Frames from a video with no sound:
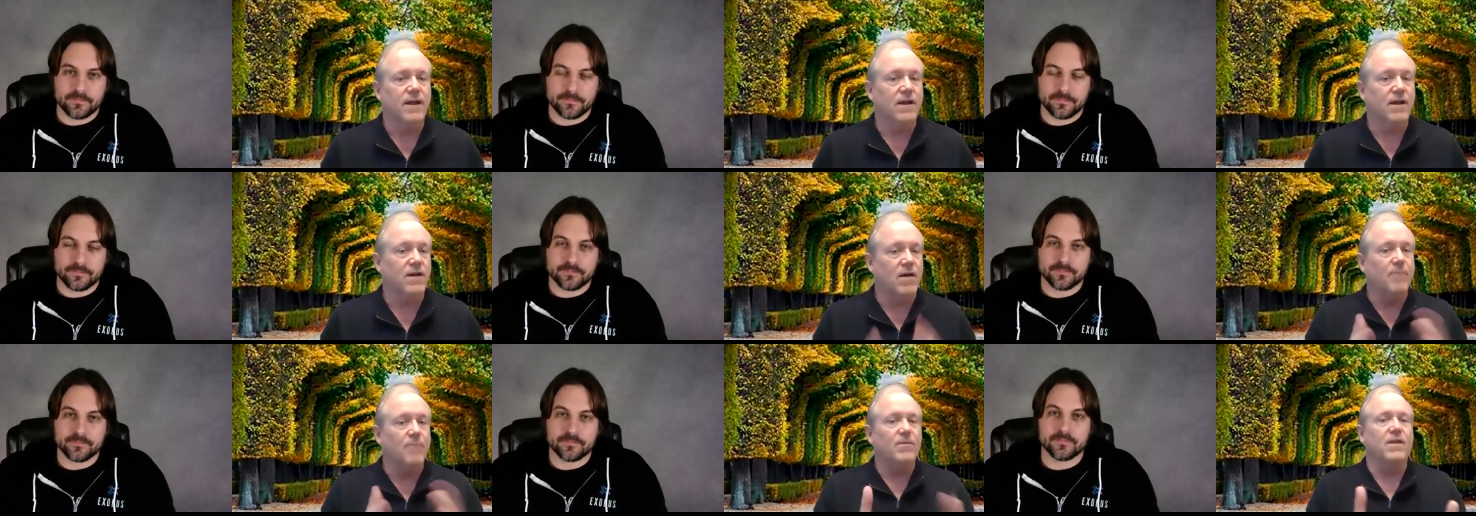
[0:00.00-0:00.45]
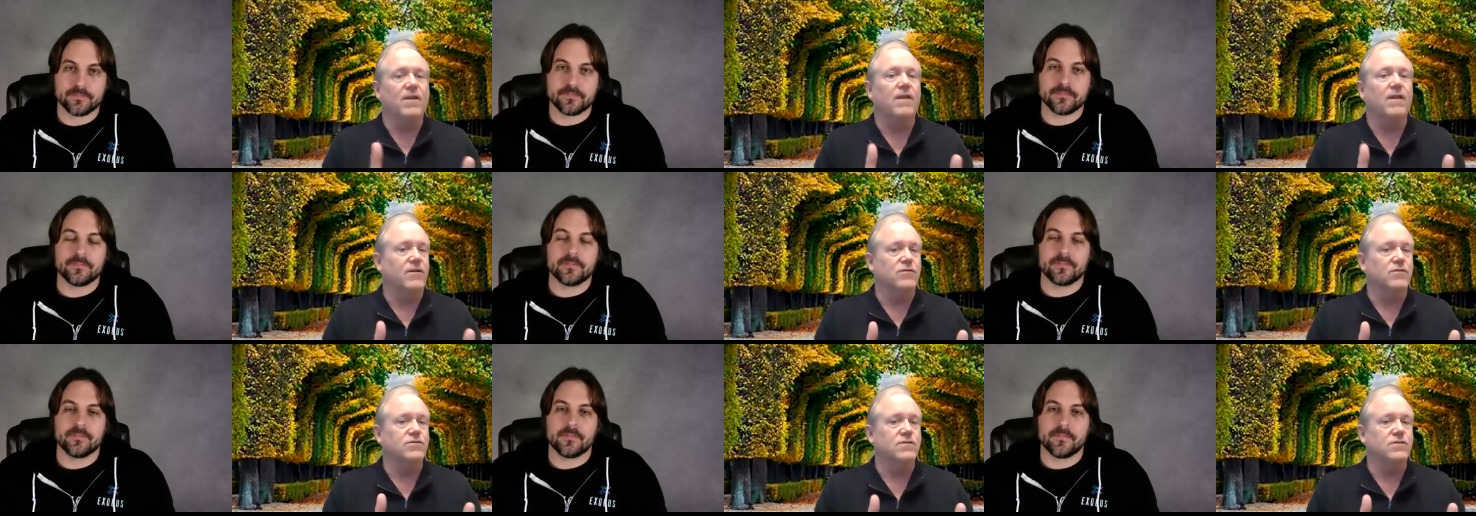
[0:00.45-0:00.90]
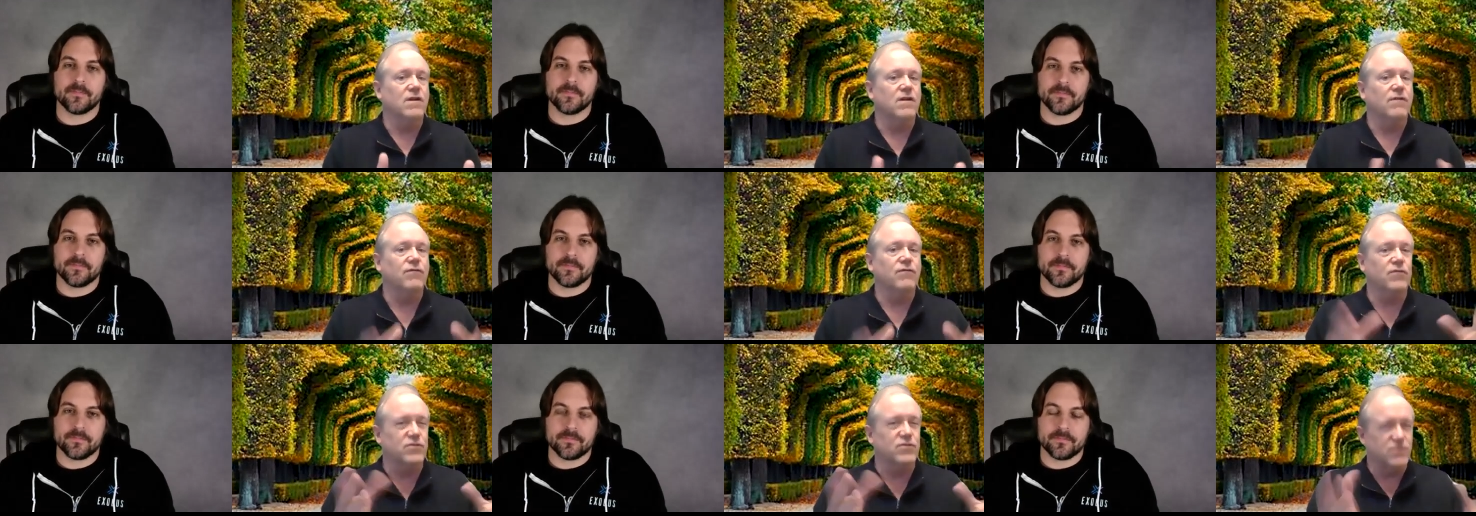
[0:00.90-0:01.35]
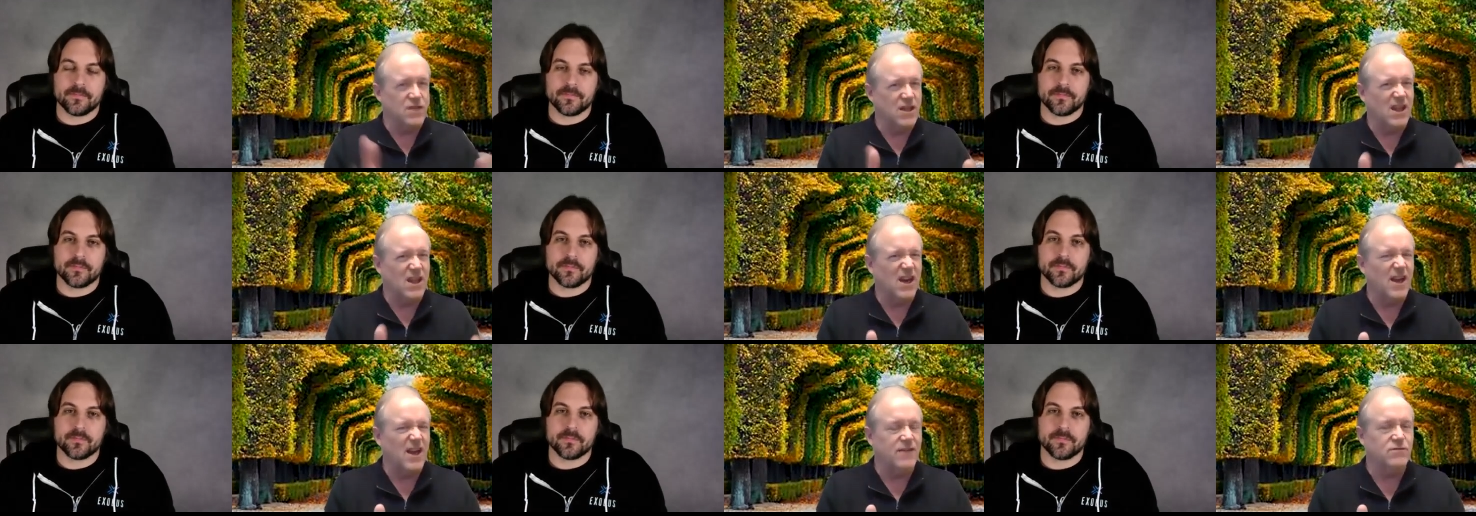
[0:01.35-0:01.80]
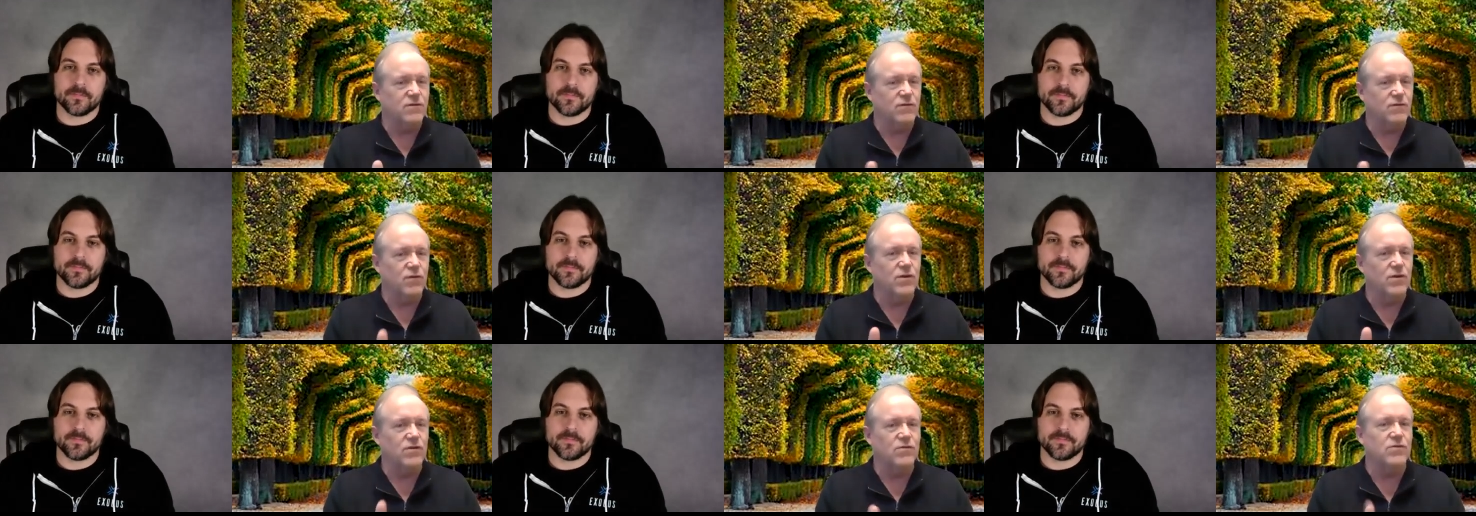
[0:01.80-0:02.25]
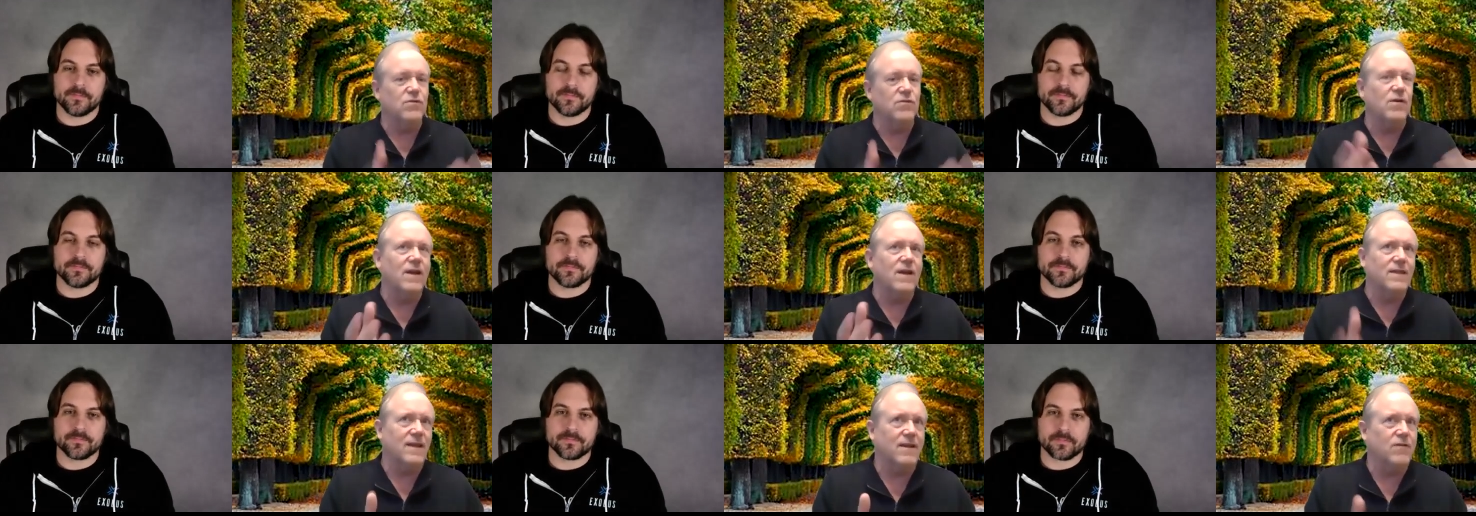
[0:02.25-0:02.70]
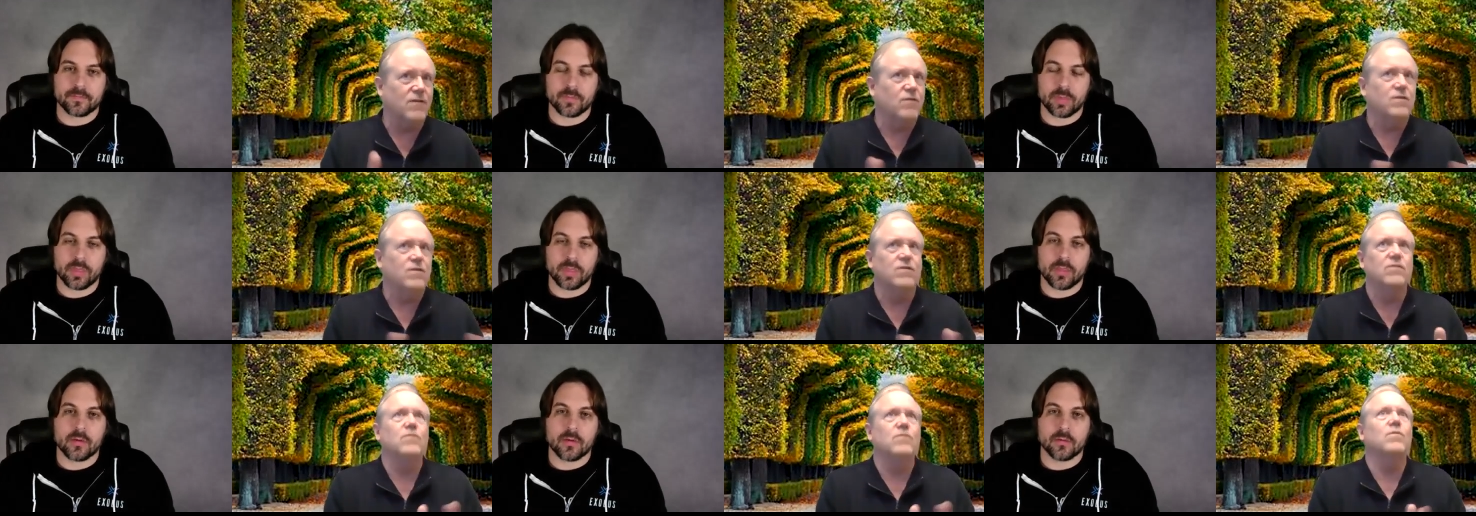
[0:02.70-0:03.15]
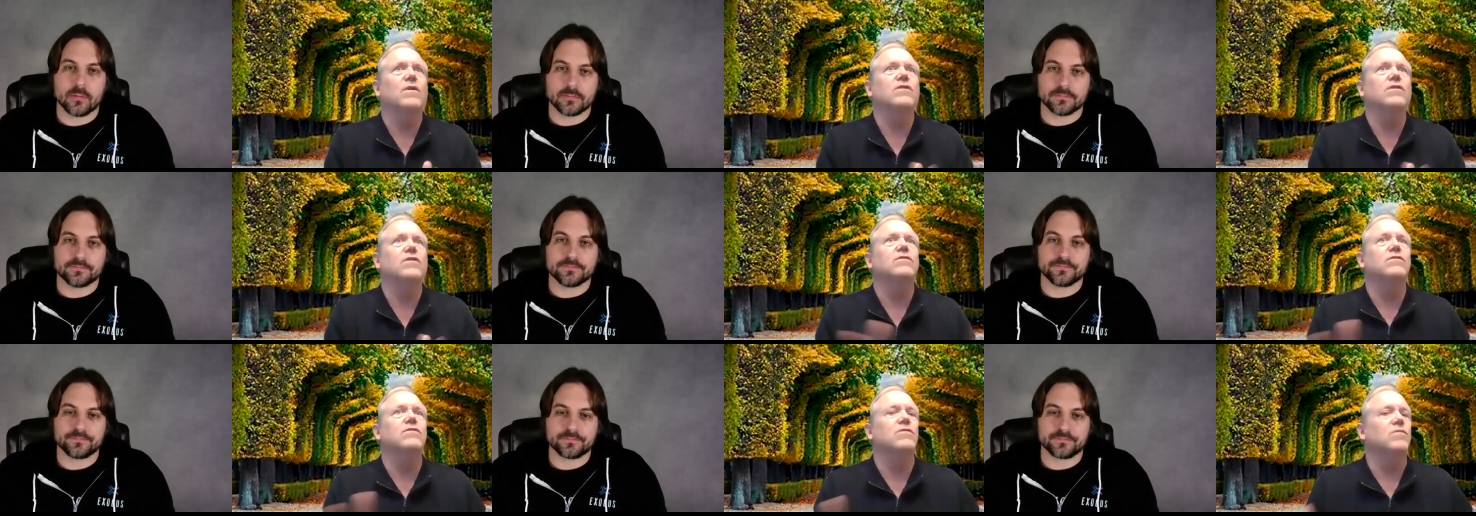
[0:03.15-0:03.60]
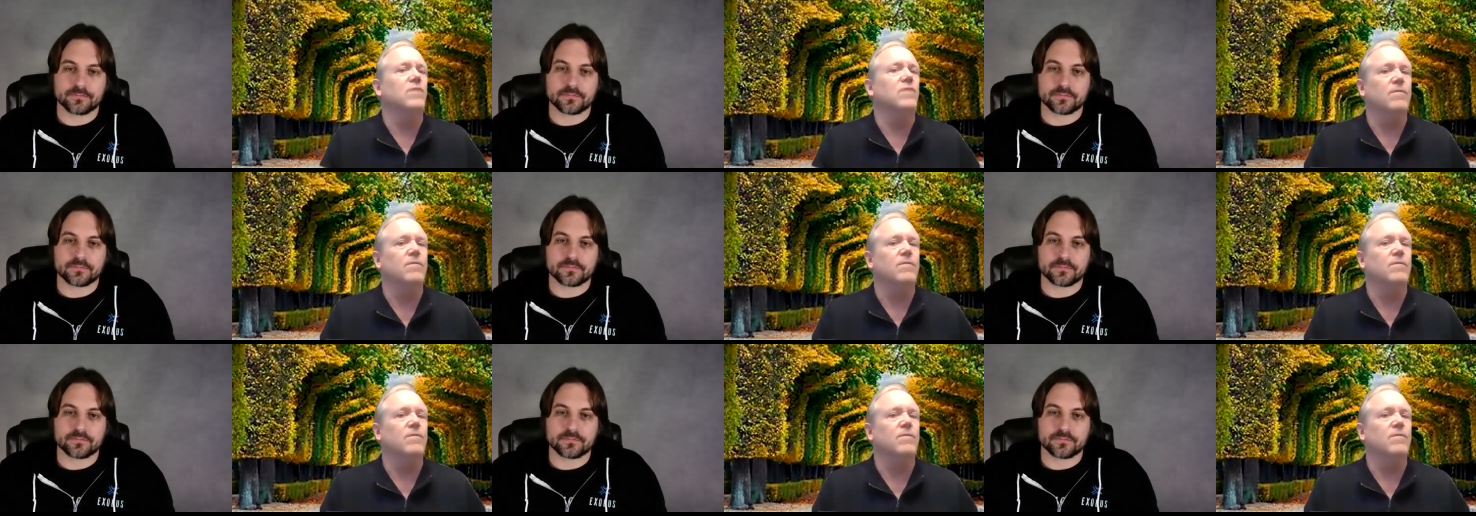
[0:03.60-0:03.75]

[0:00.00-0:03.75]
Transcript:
Speaker 1: Like a company like yourself, because of the nature of what you do, I think you can do what you do